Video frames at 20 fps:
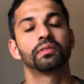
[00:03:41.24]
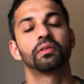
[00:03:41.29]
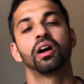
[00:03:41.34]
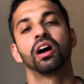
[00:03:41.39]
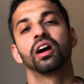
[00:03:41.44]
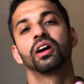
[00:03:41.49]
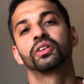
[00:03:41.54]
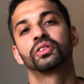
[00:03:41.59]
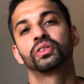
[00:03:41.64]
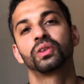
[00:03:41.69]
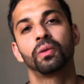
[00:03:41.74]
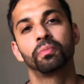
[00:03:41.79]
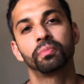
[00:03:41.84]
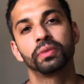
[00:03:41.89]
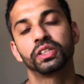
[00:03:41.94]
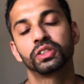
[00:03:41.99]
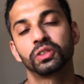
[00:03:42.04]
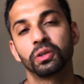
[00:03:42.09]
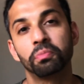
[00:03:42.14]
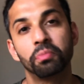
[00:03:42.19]

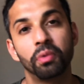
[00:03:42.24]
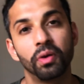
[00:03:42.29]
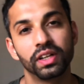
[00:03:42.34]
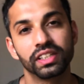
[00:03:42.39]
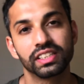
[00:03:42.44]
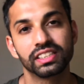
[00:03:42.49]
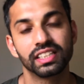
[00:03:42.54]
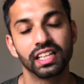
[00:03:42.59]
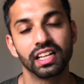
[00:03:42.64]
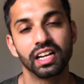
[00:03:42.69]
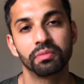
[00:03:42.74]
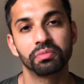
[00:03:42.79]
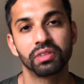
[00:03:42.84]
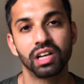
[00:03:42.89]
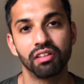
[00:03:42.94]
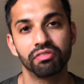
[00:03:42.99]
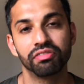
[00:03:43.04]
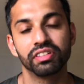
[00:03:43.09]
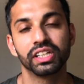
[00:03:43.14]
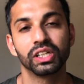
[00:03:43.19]
topics or points that I'm
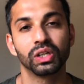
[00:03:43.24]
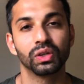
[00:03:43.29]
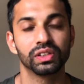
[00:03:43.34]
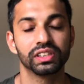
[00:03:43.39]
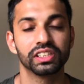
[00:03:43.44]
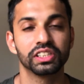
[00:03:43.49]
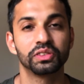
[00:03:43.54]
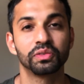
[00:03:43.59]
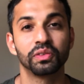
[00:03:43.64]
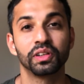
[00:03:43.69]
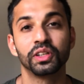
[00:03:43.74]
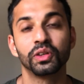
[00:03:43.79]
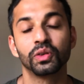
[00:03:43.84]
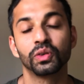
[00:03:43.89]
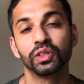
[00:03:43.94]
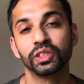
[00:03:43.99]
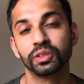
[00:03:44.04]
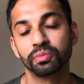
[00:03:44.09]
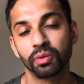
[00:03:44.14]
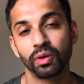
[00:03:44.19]
covering on this video
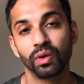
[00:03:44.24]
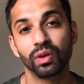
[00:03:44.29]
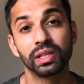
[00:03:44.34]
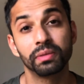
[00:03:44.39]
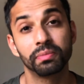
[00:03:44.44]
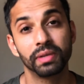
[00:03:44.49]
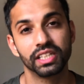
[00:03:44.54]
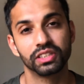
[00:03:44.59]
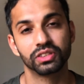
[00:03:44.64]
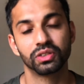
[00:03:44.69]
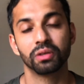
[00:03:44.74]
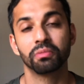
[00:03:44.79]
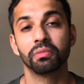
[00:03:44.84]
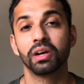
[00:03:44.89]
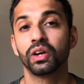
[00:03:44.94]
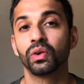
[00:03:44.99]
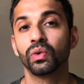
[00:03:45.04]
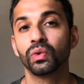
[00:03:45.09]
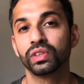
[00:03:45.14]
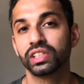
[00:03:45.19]
is purely based on
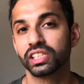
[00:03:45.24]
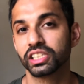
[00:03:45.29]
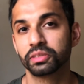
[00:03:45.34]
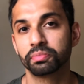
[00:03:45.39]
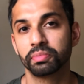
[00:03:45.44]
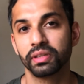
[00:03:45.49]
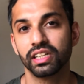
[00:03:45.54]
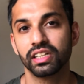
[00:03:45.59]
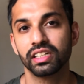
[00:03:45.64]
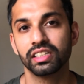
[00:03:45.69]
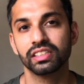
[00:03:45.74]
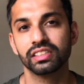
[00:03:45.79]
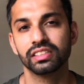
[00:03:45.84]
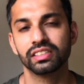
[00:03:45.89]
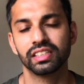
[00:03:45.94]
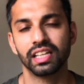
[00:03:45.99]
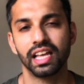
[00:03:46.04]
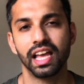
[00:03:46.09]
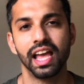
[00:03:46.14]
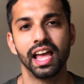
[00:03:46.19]
my own
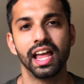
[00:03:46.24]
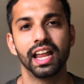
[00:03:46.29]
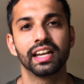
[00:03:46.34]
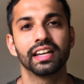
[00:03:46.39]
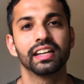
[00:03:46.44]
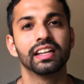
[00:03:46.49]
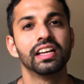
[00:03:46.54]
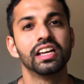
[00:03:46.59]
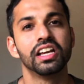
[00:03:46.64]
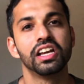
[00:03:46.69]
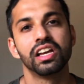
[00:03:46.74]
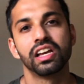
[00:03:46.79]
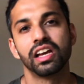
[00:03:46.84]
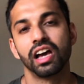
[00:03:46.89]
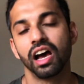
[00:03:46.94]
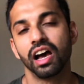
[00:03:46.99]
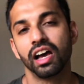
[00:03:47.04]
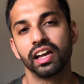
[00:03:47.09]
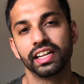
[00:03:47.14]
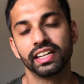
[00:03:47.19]
experience and
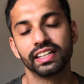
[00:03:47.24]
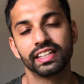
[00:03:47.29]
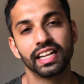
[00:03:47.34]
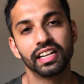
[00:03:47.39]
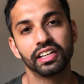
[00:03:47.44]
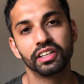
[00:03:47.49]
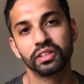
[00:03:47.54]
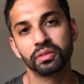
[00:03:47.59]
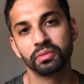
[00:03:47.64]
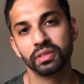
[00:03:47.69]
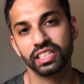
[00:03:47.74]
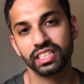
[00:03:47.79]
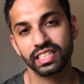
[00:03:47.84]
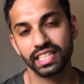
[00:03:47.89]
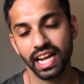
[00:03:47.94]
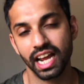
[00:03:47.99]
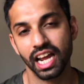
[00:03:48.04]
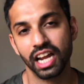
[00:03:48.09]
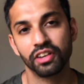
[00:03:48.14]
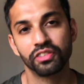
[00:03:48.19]
intended to be
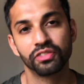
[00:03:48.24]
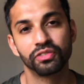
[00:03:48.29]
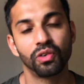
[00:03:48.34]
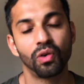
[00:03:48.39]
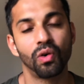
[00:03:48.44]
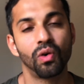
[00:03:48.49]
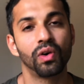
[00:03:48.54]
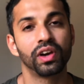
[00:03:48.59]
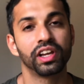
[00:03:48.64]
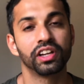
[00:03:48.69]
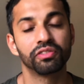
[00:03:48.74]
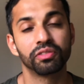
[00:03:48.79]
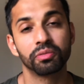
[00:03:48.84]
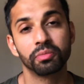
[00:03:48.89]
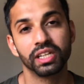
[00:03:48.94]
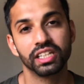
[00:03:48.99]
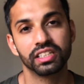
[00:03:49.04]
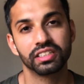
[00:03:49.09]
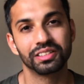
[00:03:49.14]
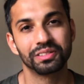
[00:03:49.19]
shared for
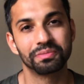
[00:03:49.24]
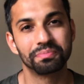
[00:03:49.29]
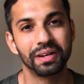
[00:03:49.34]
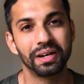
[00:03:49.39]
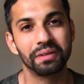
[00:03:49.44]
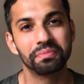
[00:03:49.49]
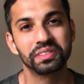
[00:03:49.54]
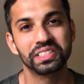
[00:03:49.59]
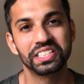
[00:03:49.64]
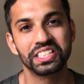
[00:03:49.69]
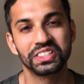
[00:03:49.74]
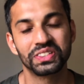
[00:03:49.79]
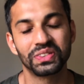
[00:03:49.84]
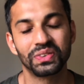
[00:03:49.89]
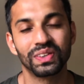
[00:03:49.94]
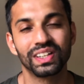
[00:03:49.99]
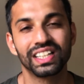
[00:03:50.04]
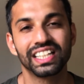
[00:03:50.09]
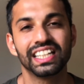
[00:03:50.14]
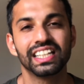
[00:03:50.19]
informational purposes
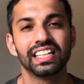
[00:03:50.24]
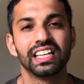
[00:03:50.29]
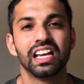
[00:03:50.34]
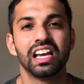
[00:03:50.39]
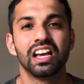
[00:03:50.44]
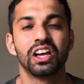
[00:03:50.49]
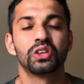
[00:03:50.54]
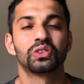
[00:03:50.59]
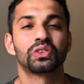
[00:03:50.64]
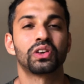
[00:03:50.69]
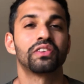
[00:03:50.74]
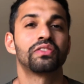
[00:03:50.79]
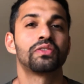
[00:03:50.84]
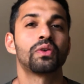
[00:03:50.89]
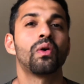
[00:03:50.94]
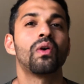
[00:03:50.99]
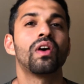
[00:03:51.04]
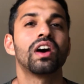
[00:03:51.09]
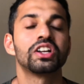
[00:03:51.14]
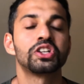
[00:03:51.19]
only. So if
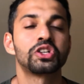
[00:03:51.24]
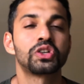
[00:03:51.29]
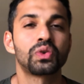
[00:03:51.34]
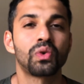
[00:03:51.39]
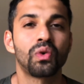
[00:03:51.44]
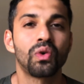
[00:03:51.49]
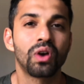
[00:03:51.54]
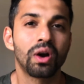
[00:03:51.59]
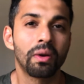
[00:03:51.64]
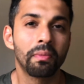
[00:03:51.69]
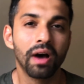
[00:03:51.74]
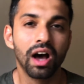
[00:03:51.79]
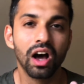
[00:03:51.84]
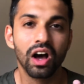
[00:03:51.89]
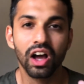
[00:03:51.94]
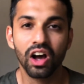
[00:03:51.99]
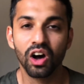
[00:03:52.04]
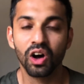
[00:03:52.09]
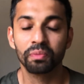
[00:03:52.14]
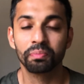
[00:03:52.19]
you're unsure about
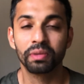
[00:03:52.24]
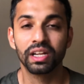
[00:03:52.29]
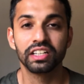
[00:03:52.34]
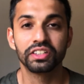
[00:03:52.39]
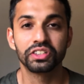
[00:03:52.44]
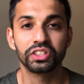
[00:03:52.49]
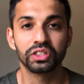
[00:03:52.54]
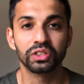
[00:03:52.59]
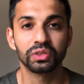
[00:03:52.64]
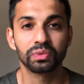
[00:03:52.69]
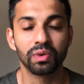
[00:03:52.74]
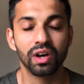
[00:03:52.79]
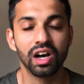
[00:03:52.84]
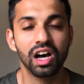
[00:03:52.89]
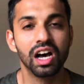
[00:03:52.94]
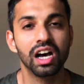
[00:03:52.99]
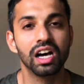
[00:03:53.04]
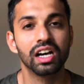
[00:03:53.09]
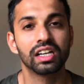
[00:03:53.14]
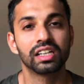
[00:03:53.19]
how pensions
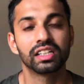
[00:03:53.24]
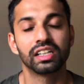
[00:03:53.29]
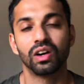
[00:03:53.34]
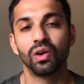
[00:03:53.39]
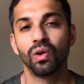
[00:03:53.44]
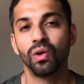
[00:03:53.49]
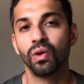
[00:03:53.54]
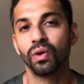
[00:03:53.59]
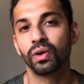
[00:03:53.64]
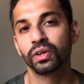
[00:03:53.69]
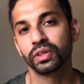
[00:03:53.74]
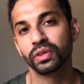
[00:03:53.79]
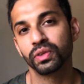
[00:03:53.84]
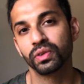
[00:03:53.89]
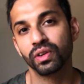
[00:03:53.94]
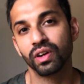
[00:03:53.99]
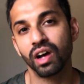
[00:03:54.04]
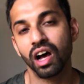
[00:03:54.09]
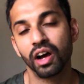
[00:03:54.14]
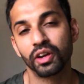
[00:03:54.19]
work or
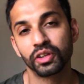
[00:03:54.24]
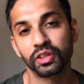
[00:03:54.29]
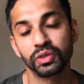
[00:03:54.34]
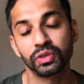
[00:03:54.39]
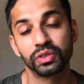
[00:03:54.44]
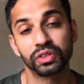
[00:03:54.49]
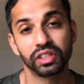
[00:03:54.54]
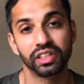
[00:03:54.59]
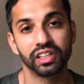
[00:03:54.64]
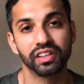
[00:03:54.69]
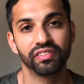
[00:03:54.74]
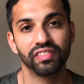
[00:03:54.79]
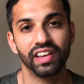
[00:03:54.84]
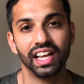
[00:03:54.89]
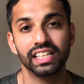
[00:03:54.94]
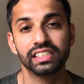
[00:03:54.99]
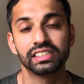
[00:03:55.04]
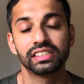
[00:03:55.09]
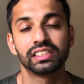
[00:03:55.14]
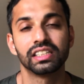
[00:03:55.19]
how you should
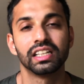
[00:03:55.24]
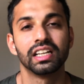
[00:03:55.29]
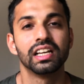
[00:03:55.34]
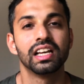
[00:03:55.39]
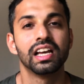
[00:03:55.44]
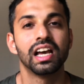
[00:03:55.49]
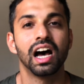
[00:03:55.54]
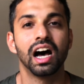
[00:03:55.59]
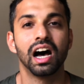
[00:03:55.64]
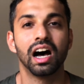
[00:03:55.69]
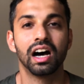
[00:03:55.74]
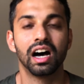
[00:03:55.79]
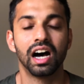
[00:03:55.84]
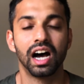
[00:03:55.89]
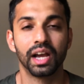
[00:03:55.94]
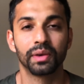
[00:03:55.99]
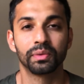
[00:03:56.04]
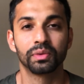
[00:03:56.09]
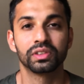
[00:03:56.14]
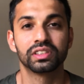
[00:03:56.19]
invest,
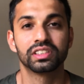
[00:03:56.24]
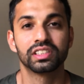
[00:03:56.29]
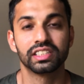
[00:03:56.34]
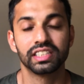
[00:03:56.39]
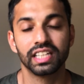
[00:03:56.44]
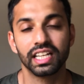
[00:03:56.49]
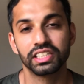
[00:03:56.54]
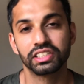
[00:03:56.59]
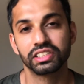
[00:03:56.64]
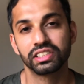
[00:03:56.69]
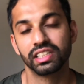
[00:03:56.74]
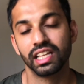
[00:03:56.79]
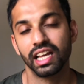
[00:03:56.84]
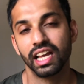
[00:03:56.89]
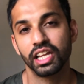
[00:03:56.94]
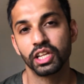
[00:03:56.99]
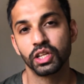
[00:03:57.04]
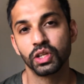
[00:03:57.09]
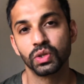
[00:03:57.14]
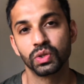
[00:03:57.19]
I would suggest
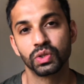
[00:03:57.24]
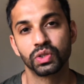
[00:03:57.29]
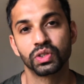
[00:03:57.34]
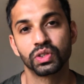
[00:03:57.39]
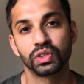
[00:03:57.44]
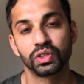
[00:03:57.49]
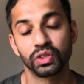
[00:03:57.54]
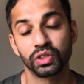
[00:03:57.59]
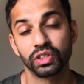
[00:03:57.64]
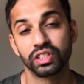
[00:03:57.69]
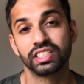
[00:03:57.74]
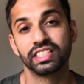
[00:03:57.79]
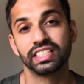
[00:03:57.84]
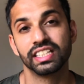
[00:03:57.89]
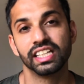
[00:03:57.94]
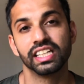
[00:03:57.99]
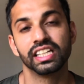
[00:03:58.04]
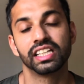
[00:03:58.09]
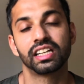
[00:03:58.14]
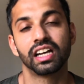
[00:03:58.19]
that you should
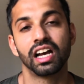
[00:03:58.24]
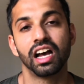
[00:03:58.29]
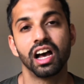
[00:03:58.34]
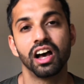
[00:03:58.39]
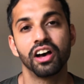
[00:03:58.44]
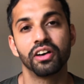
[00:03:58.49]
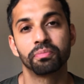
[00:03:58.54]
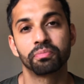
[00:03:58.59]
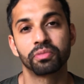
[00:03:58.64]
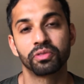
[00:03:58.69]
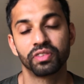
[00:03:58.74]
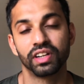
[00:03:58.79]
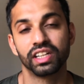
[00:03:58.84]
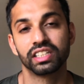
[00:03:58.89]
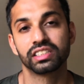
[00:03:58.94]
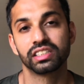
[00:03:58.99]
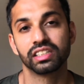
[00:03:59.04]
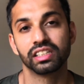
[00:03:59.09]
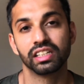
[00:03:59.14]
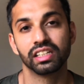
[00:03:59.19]
seek
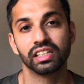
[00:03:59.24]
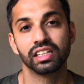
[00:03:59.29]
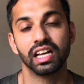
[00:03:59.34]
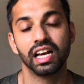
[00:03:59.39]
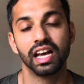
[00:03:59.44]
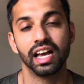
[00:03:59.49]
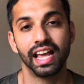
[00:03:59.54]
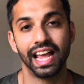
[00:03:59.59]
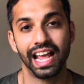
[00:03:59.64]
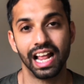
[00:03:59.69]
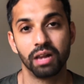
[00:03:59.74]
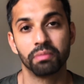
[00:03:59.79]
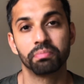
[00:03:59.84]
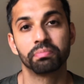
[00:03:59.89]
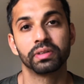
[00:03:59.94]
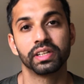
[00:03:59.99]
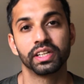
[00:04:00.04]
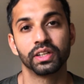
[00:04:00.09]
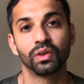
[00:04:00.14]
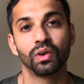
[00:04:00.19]
professional help
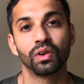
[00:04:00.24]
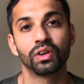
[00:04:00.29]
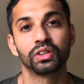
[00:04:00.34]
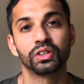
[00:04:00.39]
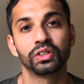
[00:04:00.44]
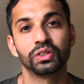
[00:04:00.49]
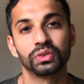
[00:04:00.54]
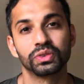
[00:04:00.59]
in order to do